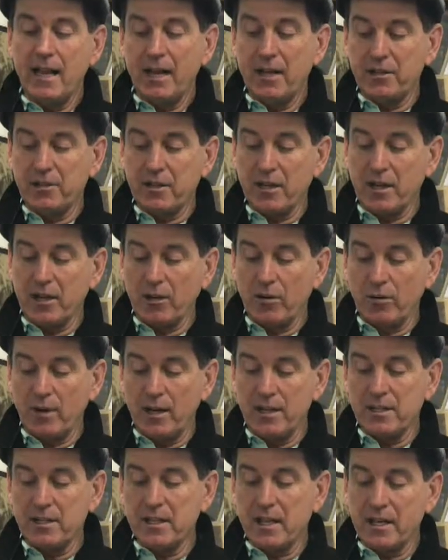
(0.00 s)
It's got a
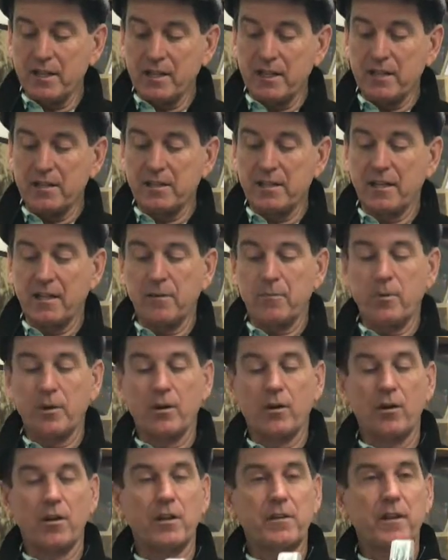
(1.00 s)
great sight line setup. We
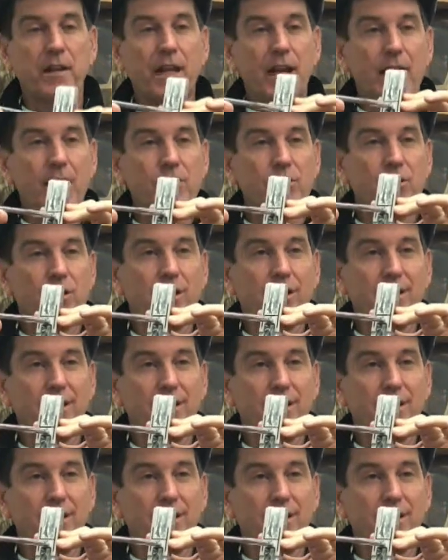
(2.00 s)
call it the H